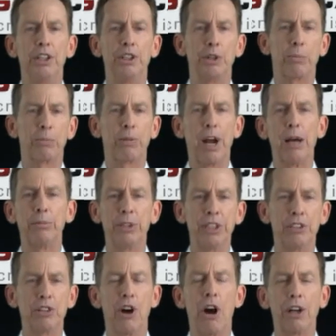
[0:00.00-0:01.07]
you're
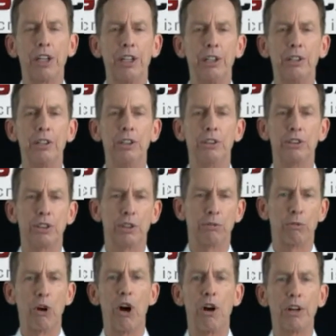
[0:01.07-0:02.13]
probably talking to the
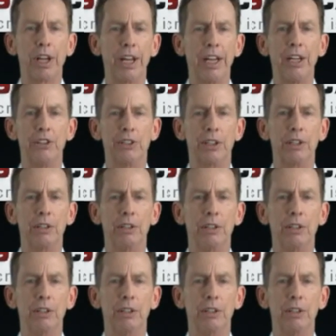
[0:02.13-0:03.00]
wrong agent.